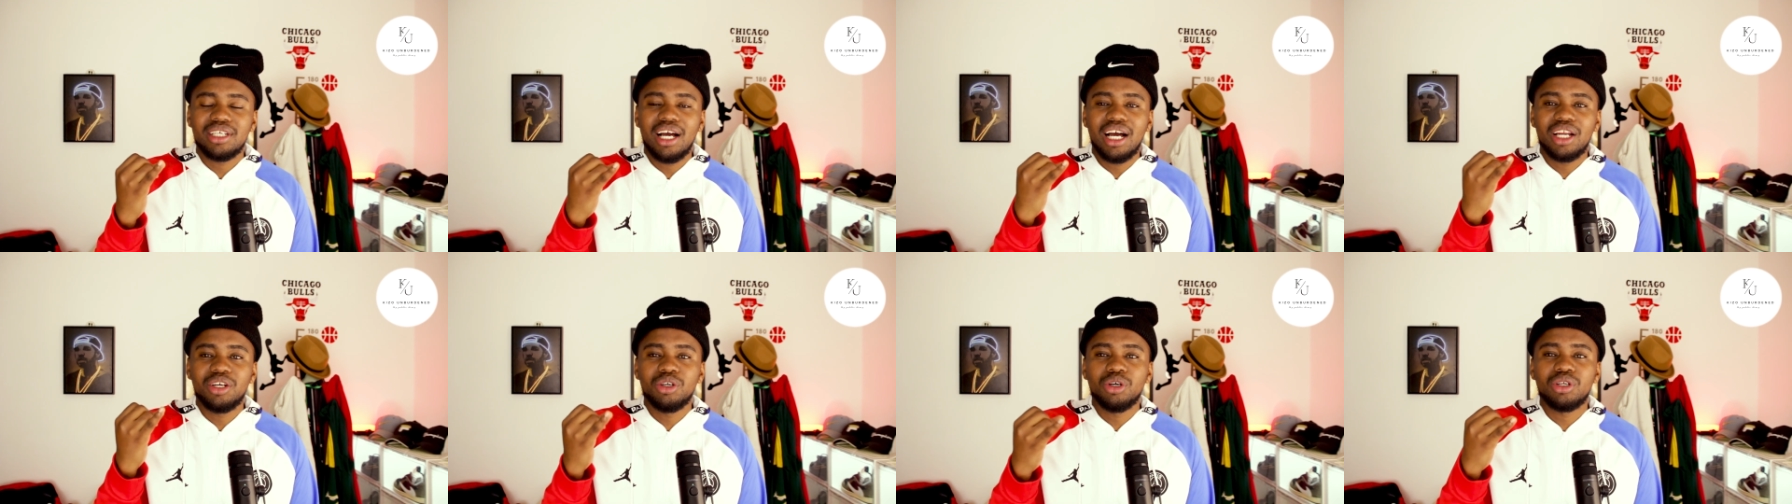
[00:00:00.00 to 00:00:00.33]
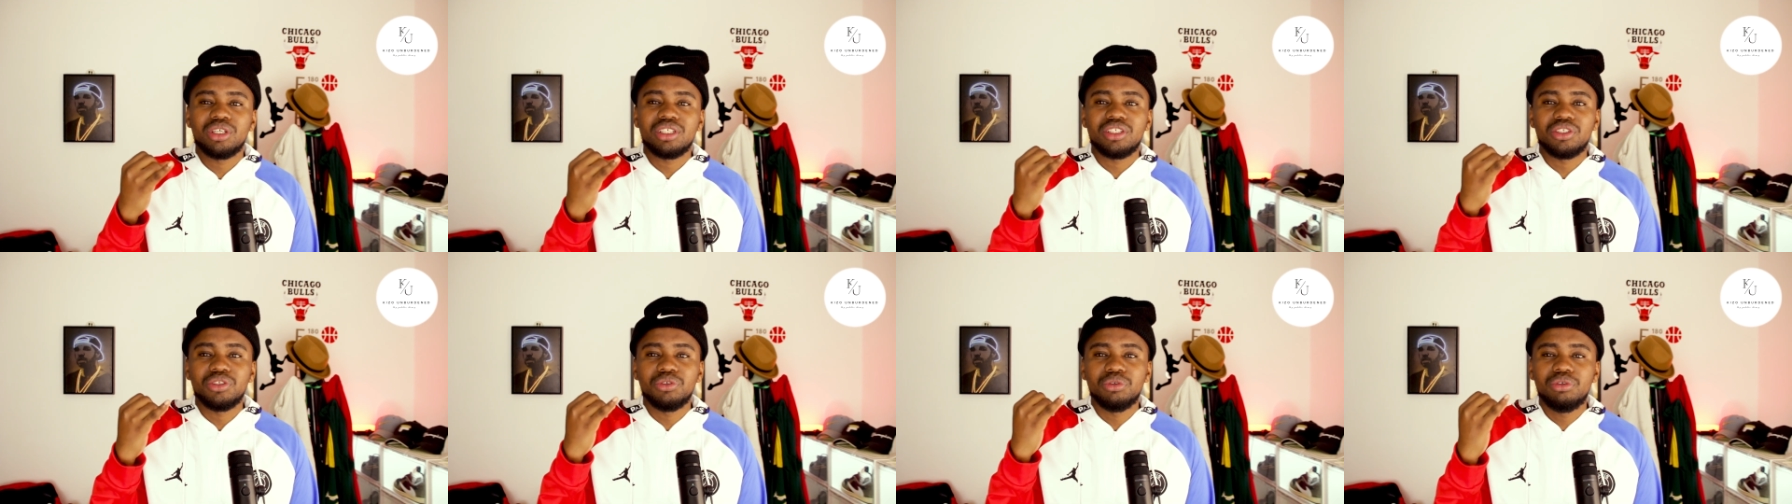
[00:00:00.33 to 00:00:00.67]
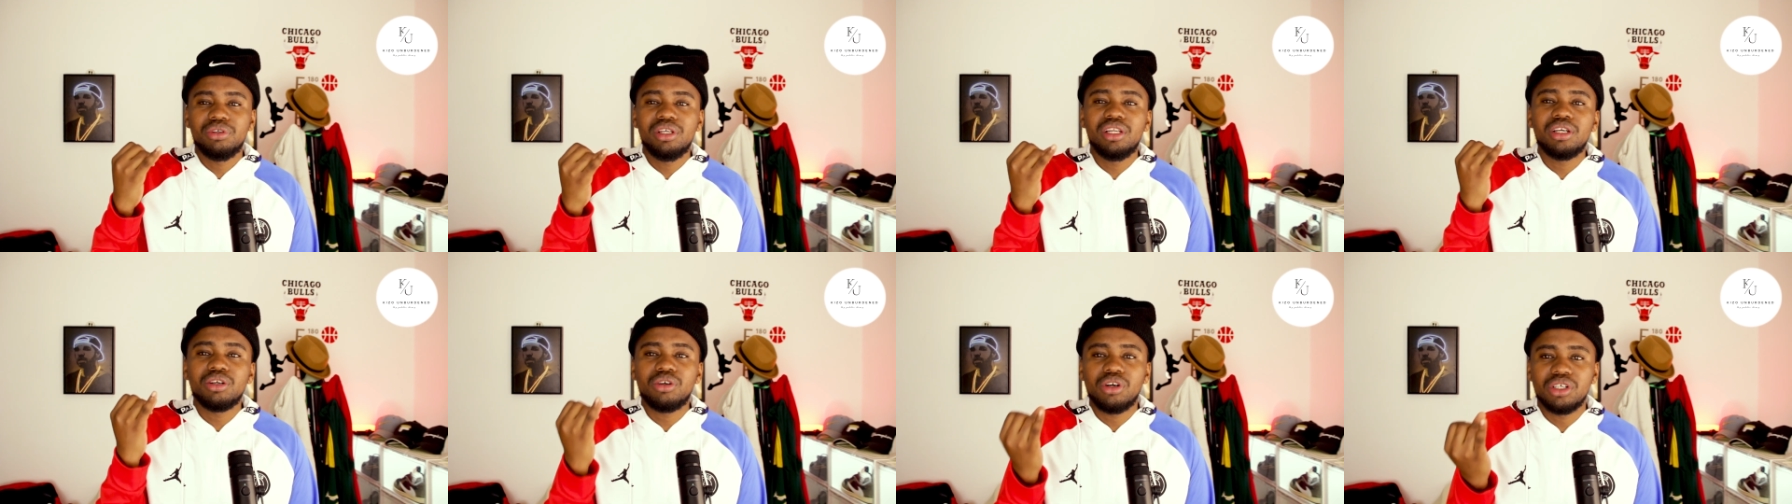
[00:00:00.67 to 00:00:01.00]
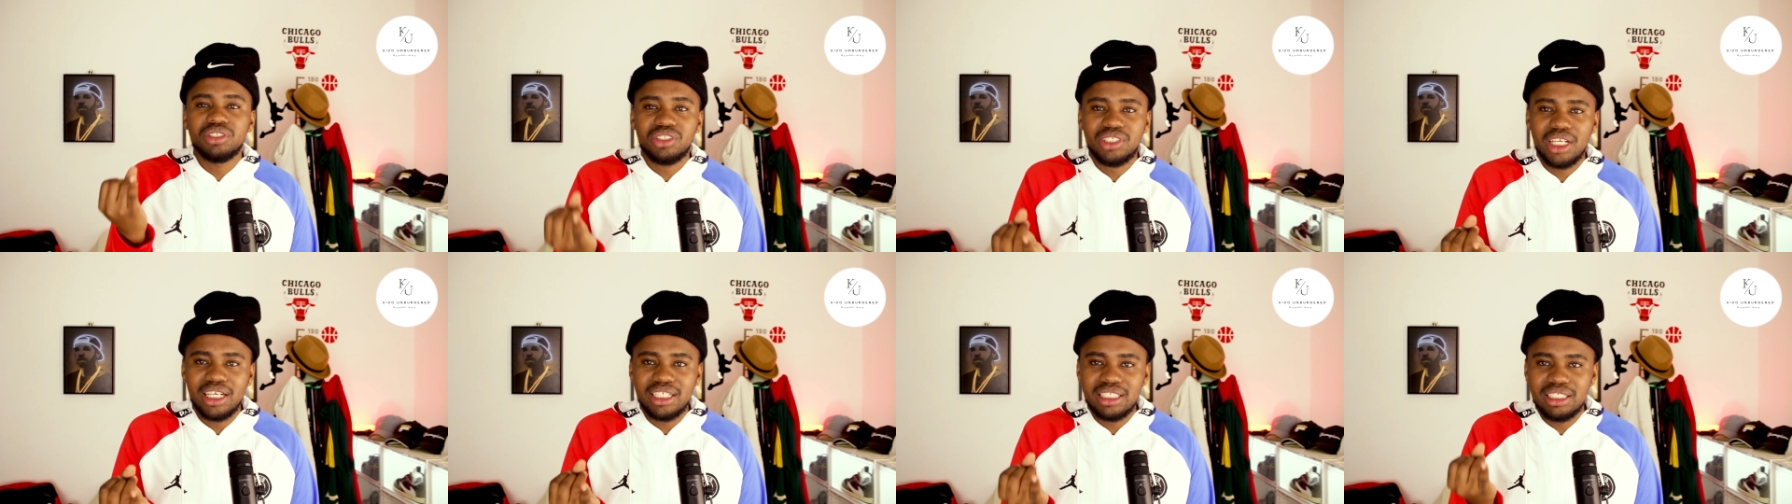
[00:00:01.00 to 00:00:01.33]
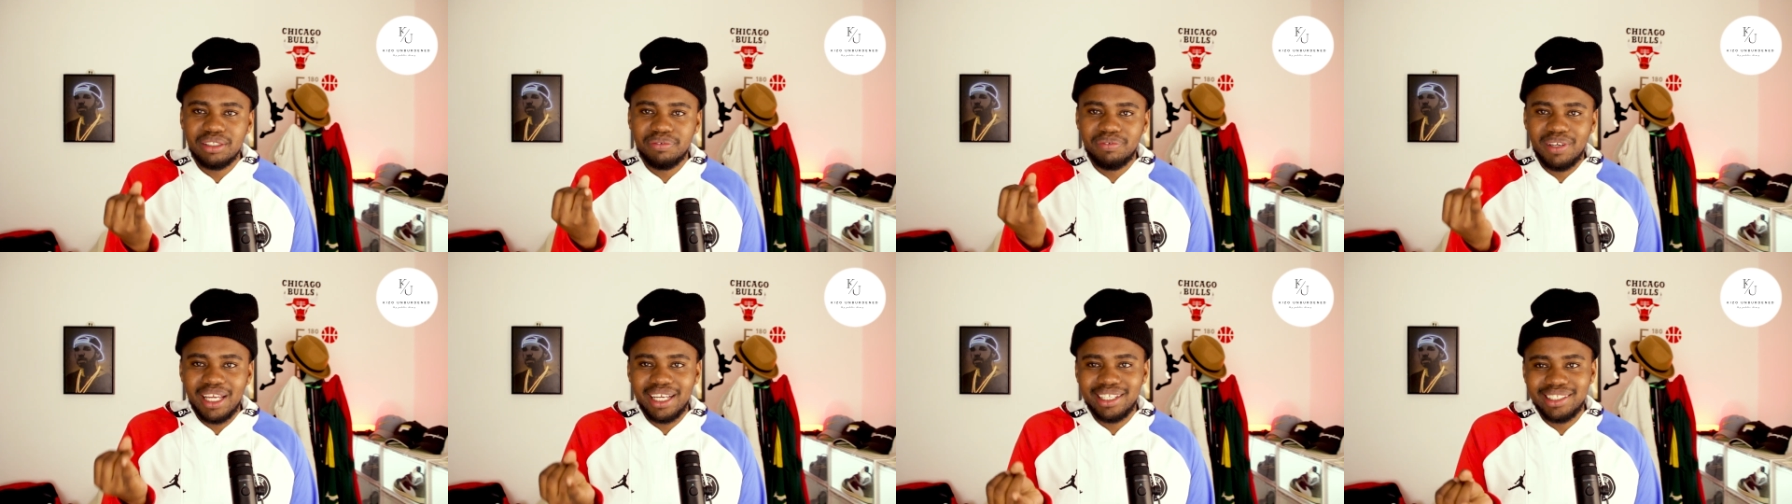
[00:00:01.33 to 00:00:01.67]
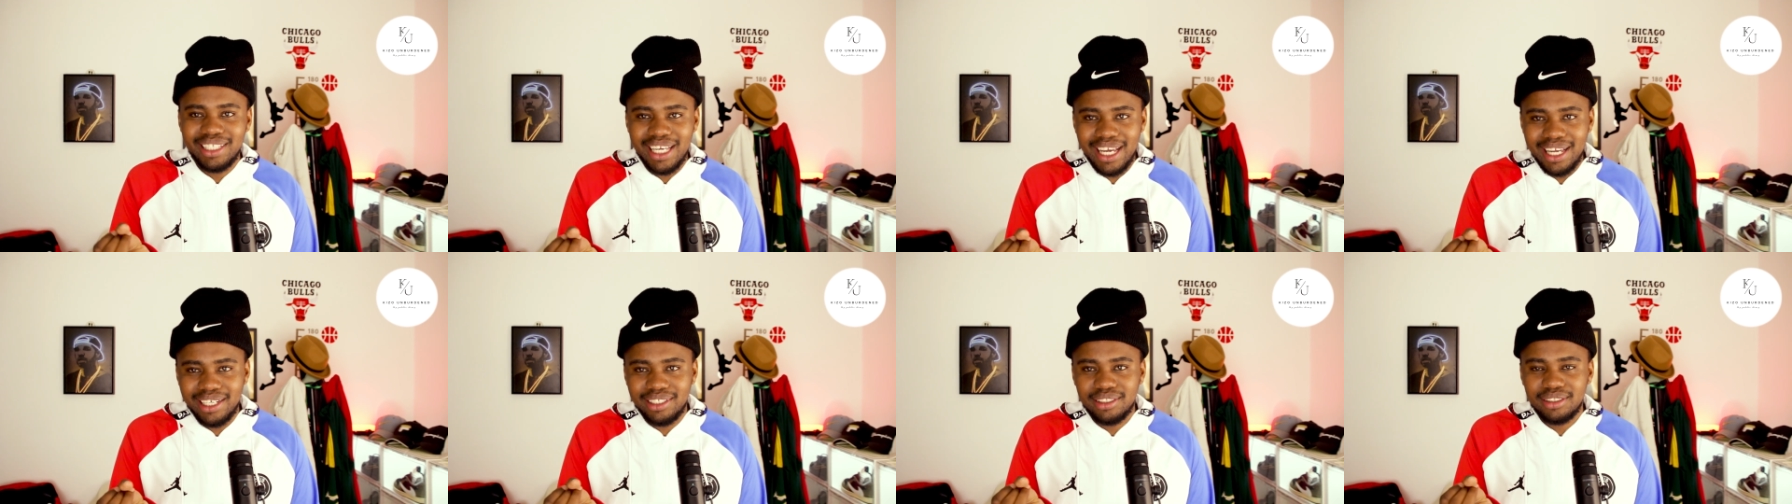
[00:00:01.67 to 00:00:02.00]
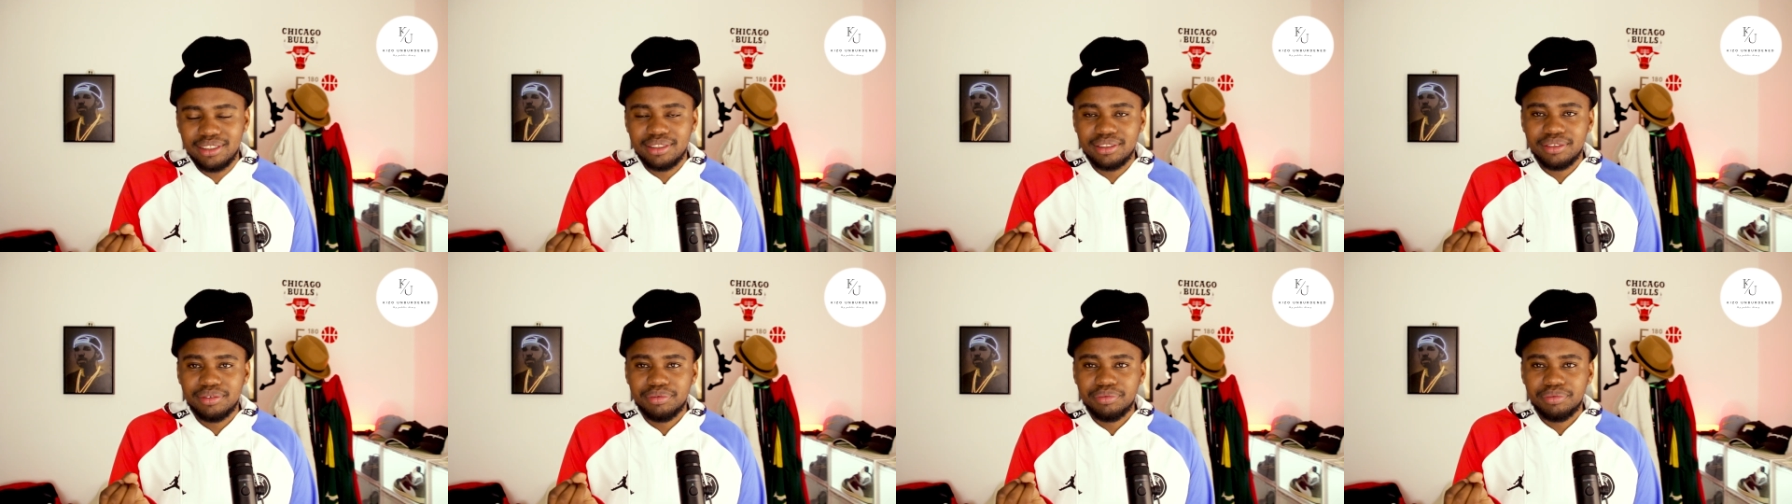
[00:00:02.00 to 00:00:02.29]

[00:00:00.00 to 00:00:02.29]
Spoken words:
are not really constructive like that.